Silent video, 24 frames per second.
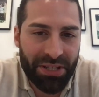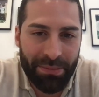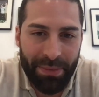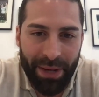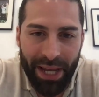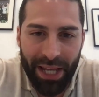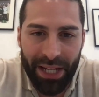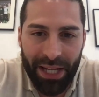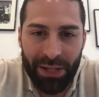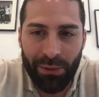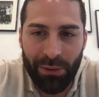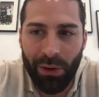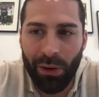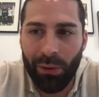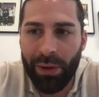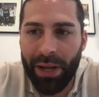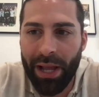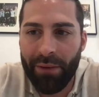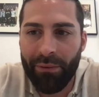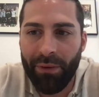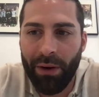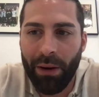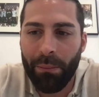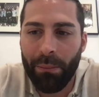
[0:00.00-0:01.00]
manual, we
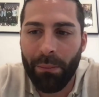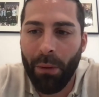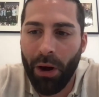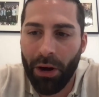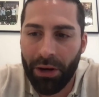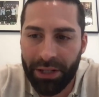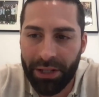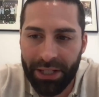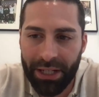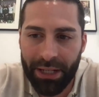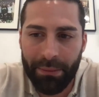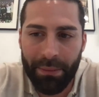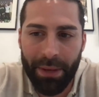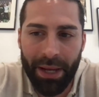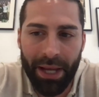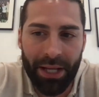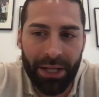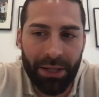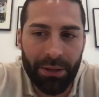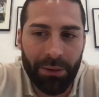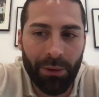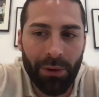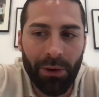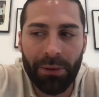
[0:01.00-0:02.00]
have our marketing
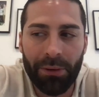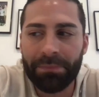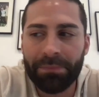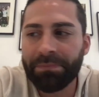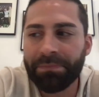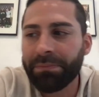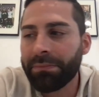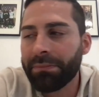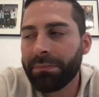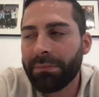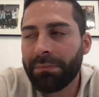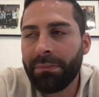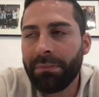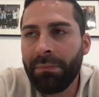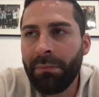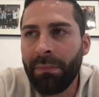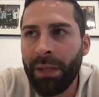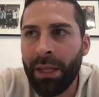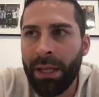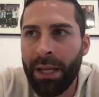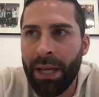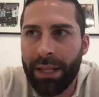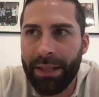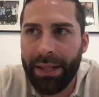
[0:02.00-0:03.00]
manual,
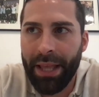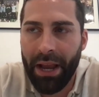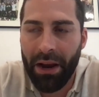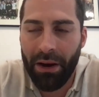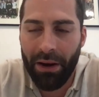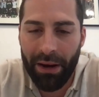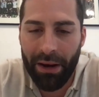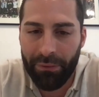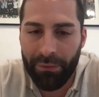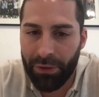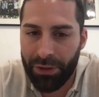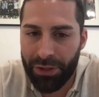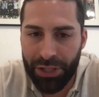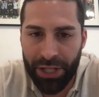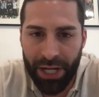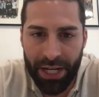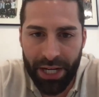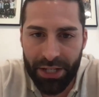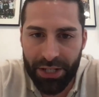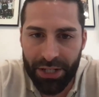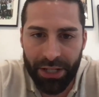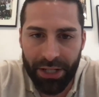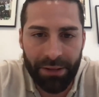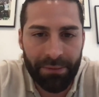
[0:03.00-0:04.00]
and they are ever
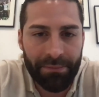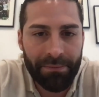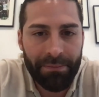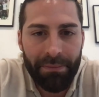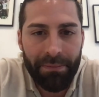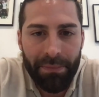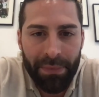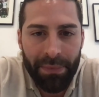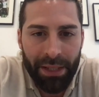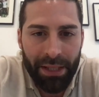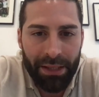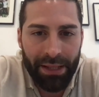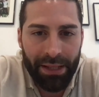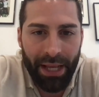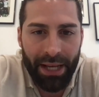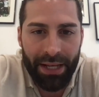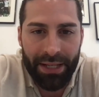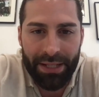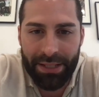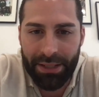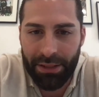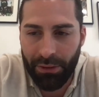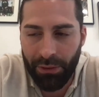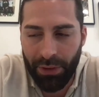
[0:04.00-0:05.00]
changing.
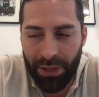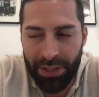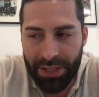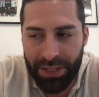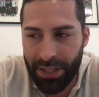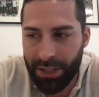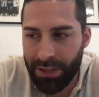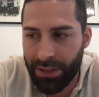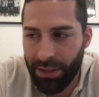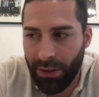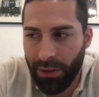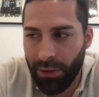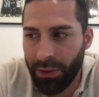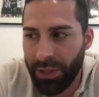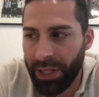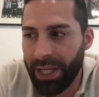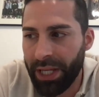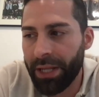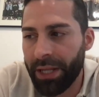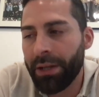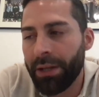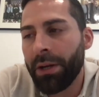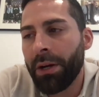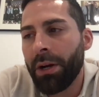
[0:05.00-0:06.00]
Chris and
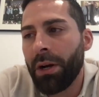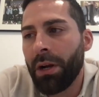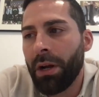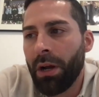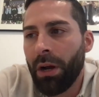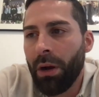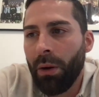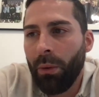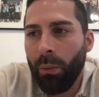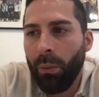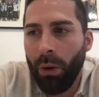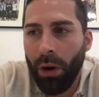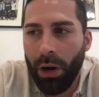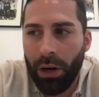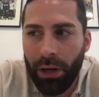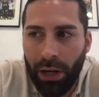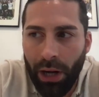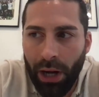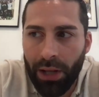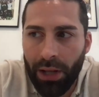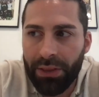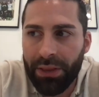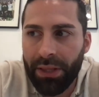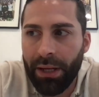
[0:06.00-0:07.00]
Tony work
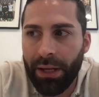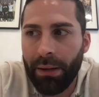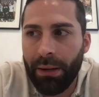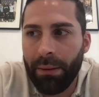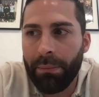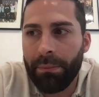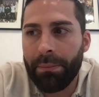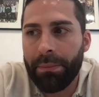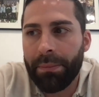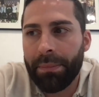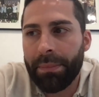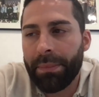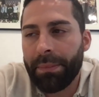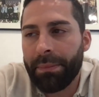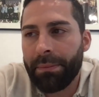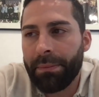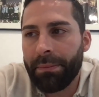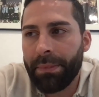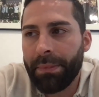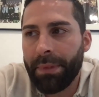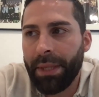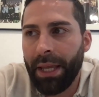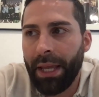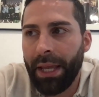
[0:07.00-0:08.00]
on them.
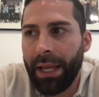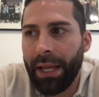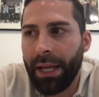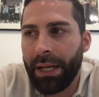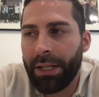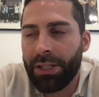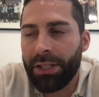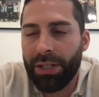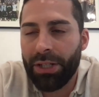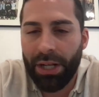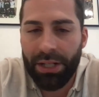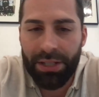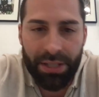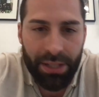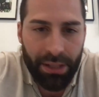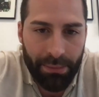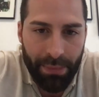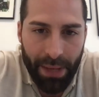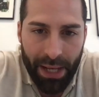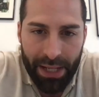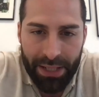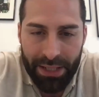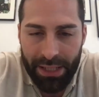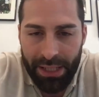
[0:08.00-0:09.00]
They adjust them
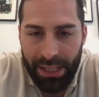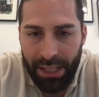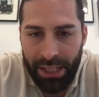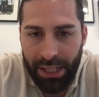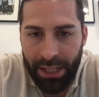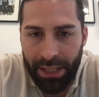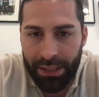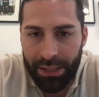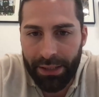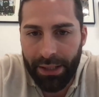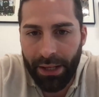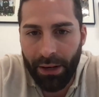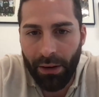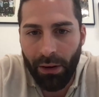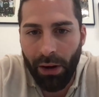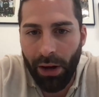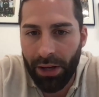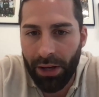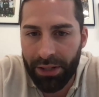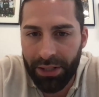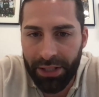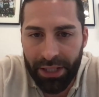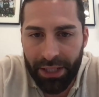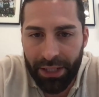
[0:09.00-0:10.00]
as needed. They're
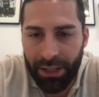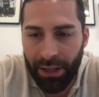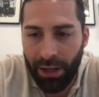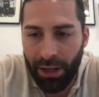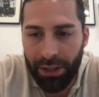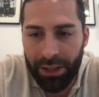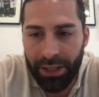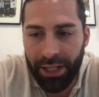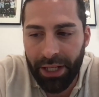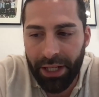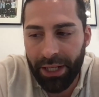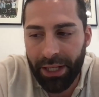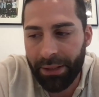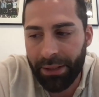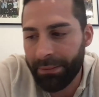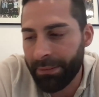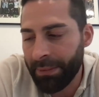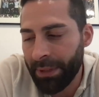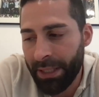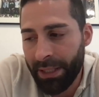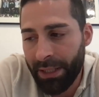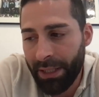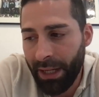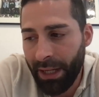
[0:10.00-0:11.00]
audited on
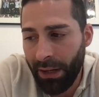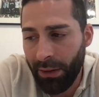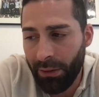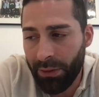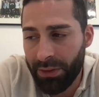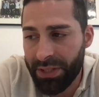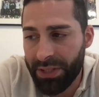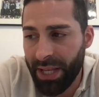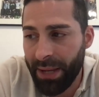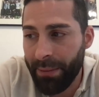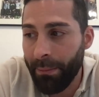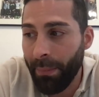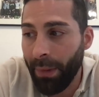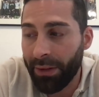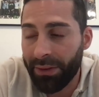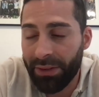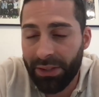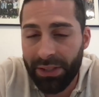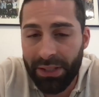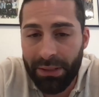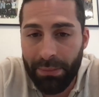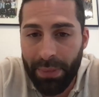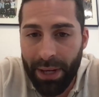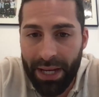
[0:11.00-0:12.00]
I would say,
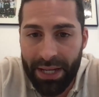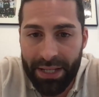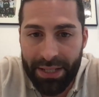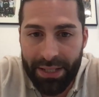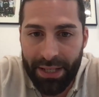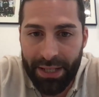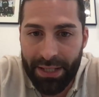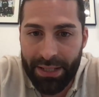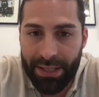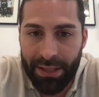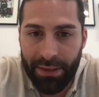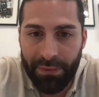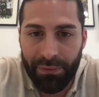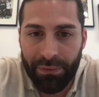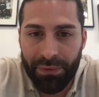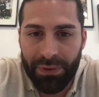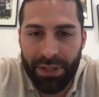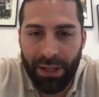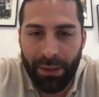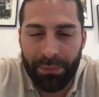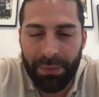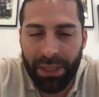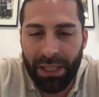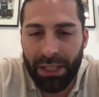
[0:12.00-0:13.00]
monthly basis. If
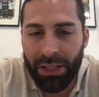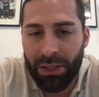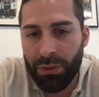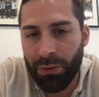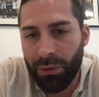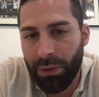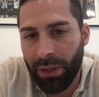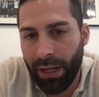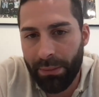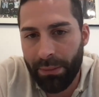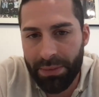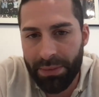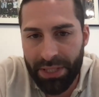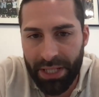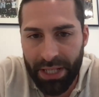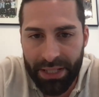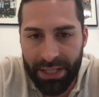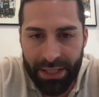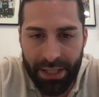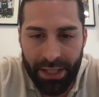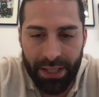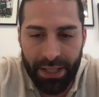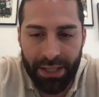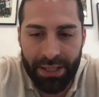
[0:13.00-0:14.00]
something new comes
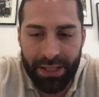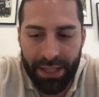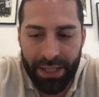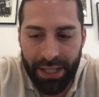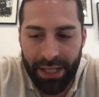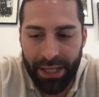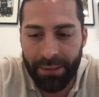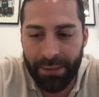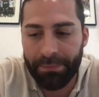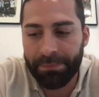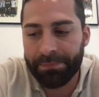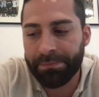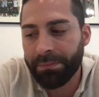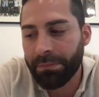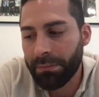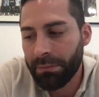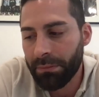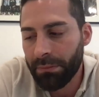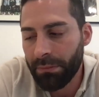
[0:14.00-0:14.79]
into the team,